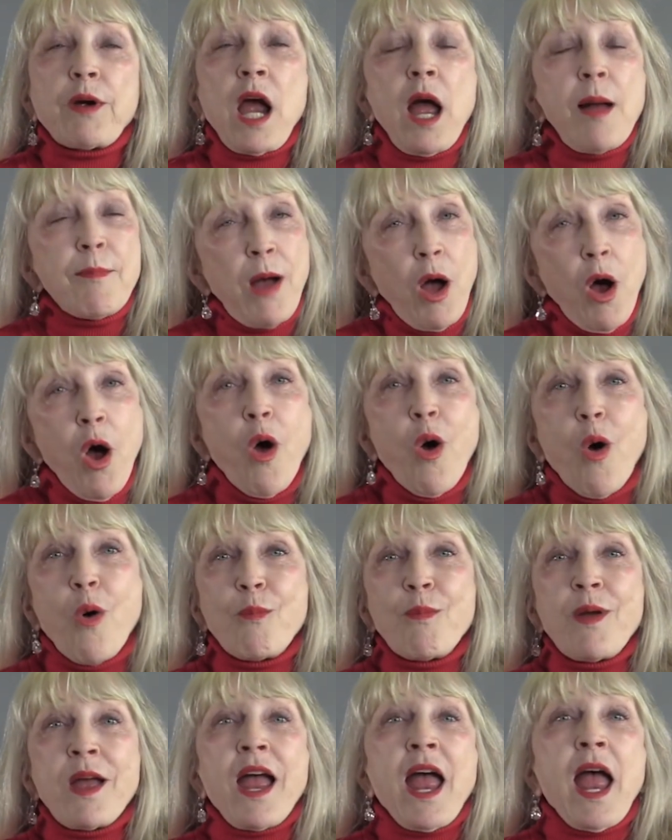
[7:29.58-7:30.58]
Come
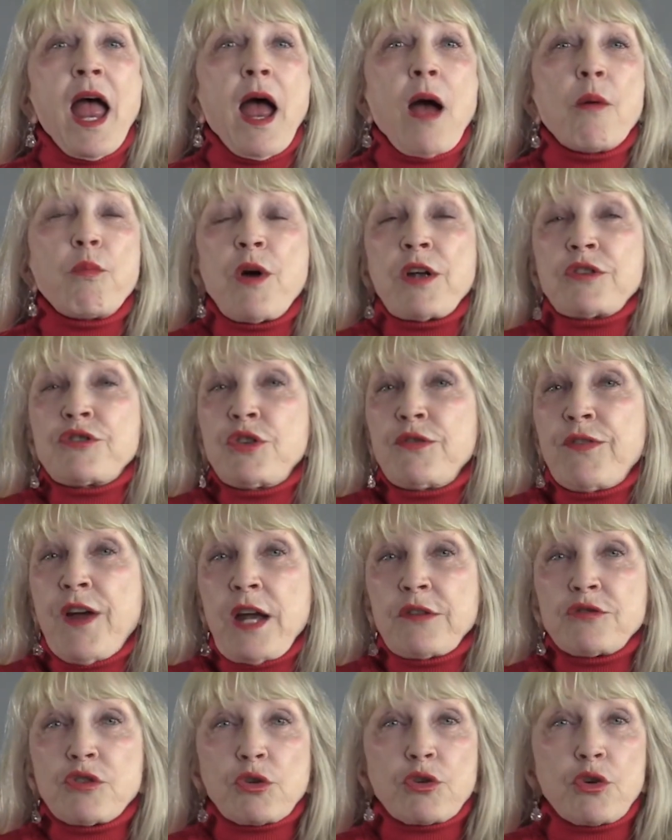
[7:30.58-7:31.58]
home. Once you've
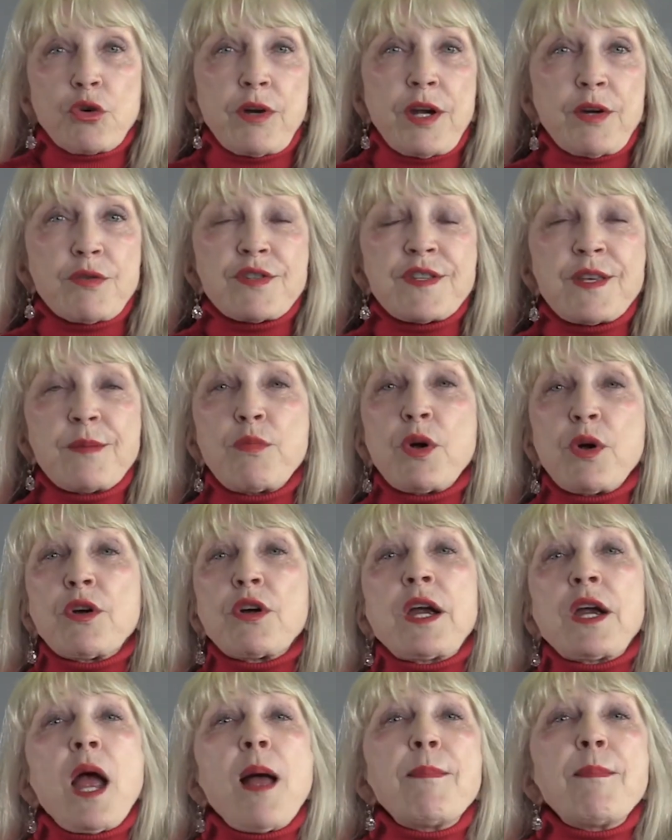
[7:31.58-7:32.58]
had your career somewhere,
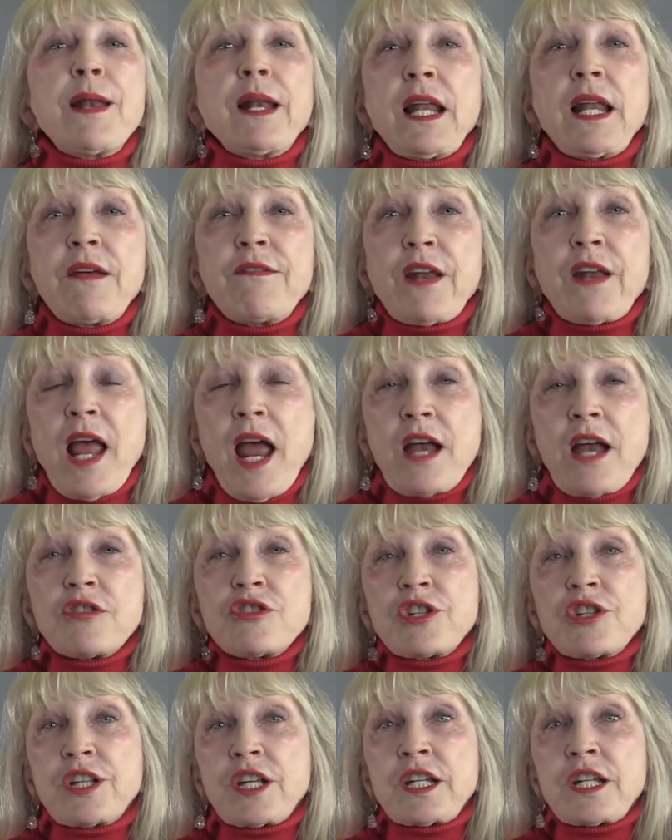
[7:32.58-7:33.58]
come and live in
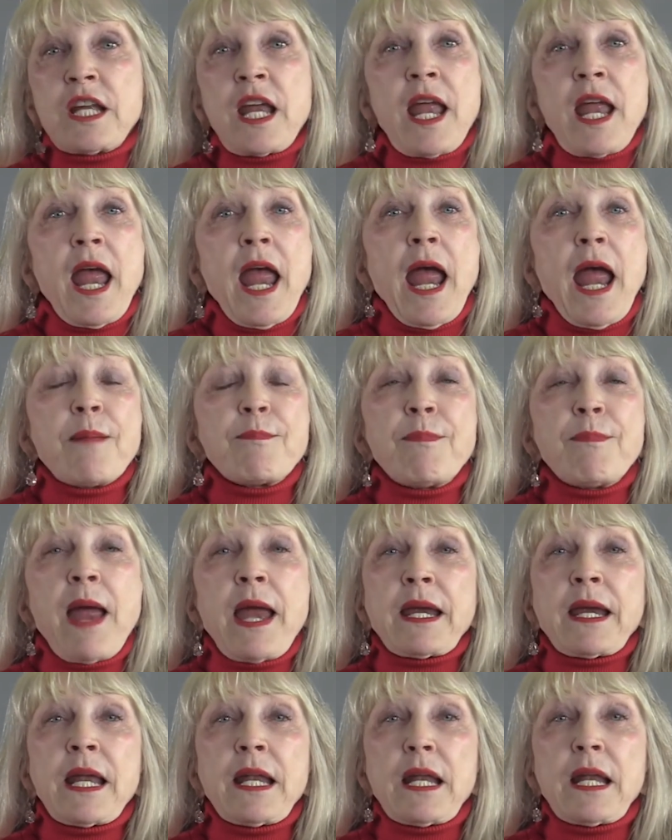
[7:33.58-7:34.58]
Ashland and
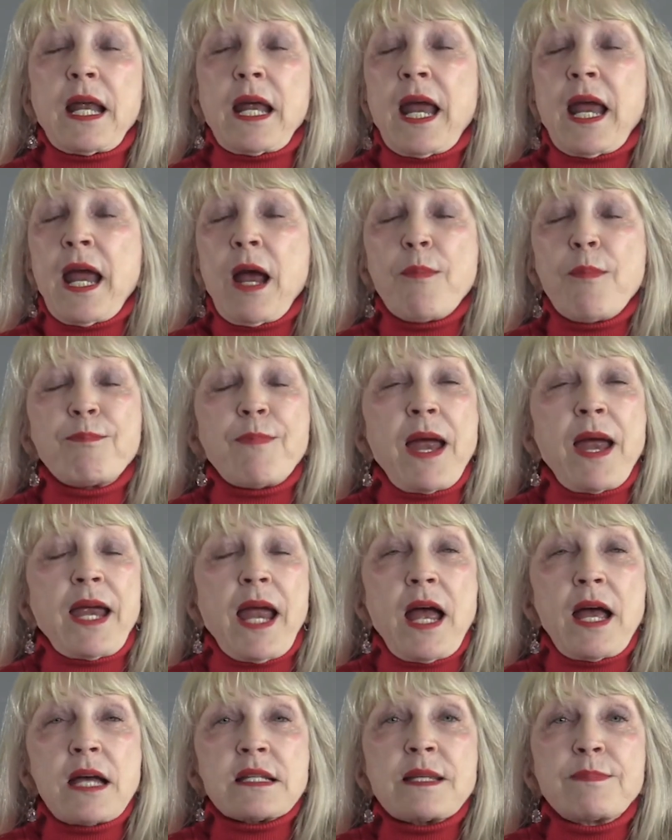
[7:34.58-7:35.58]
help
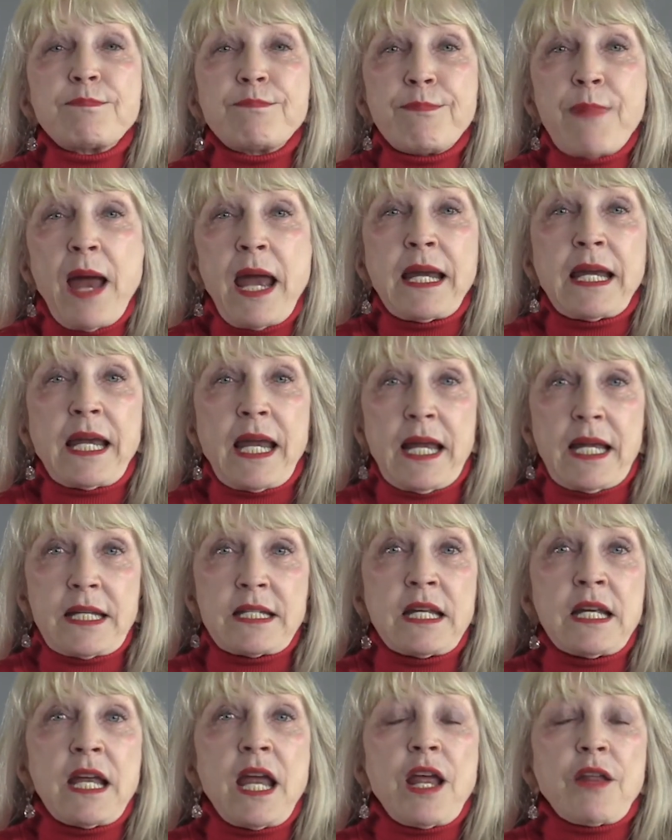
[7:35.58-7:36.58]
us make
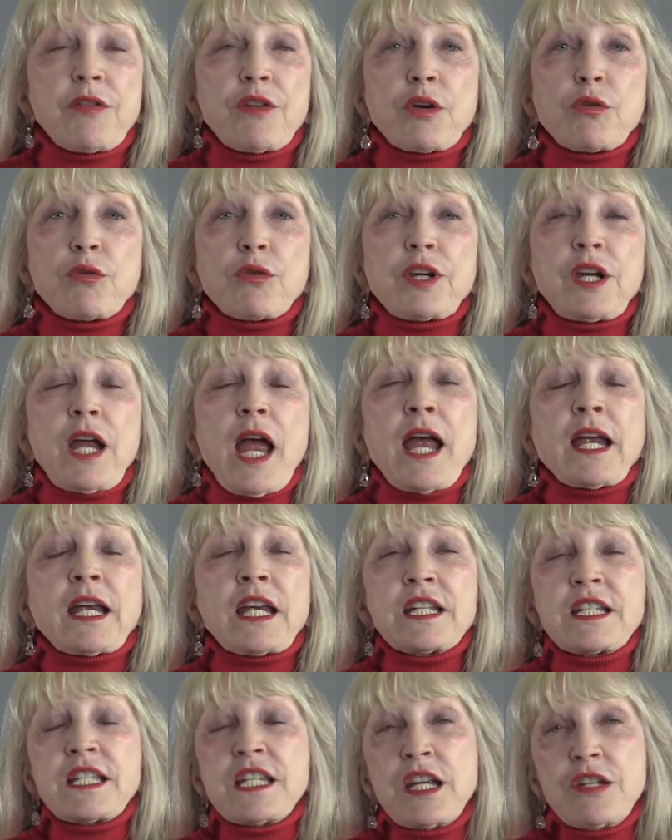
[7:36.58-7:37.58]
it and
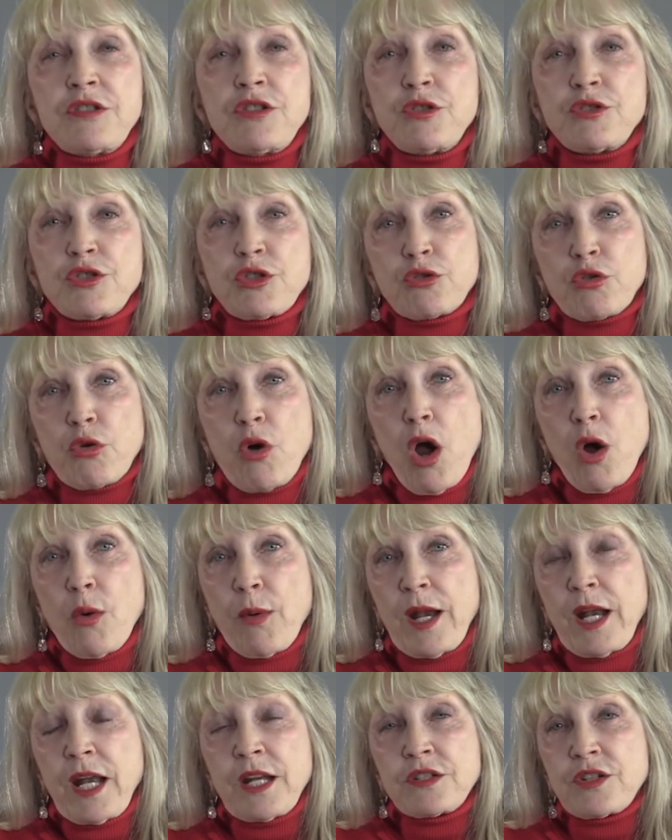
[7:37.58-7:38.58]
continue to grow
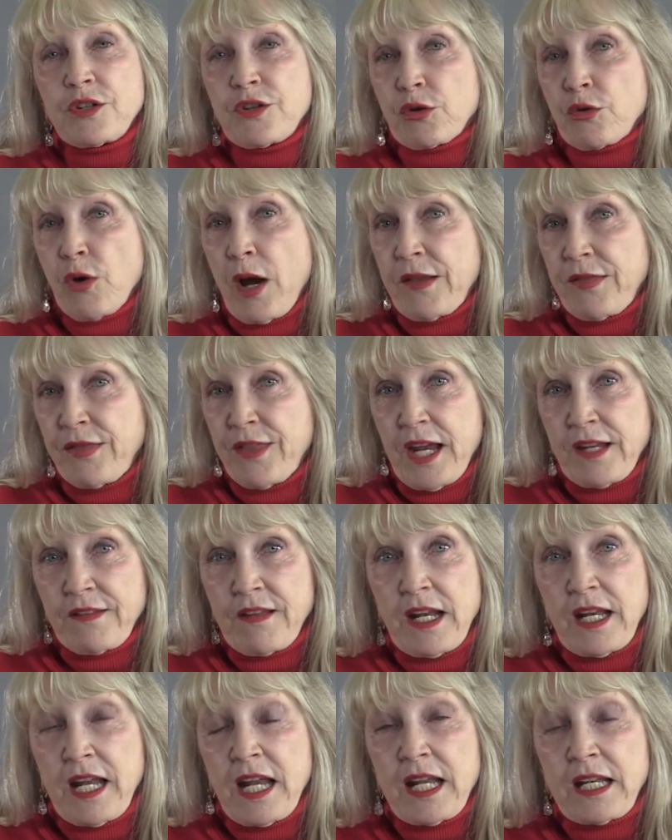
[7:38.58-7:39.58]
it into the great thing
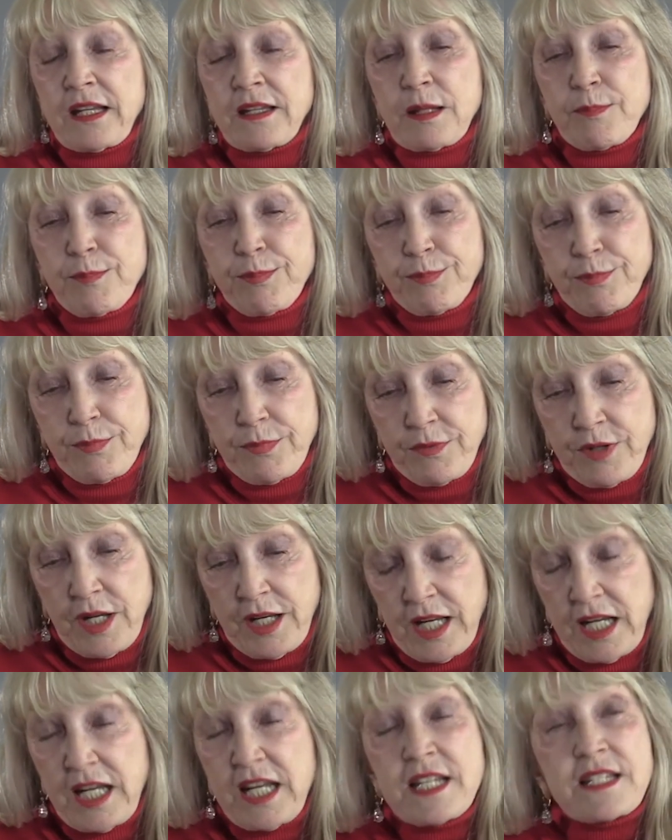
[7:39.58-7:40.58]
that
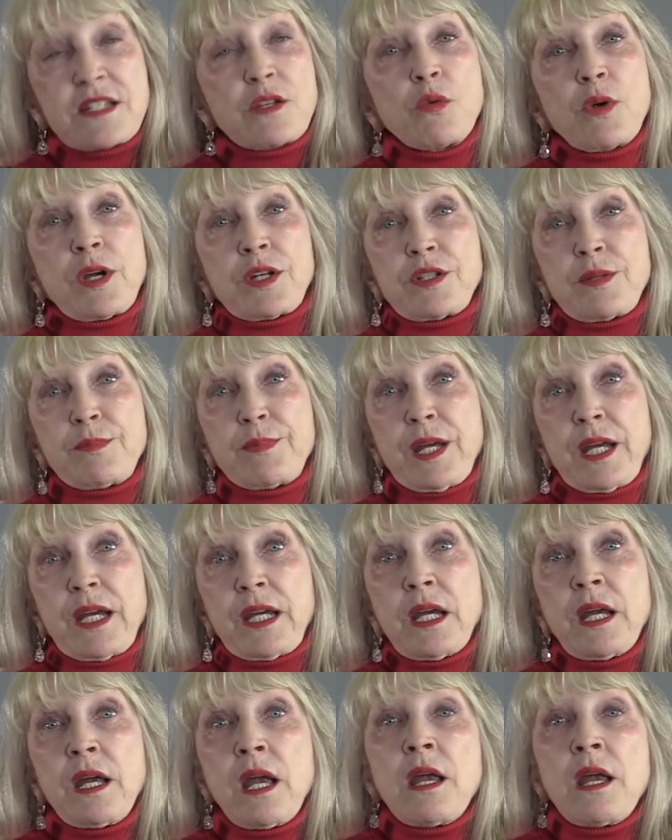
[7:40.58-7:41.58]
it is going to be.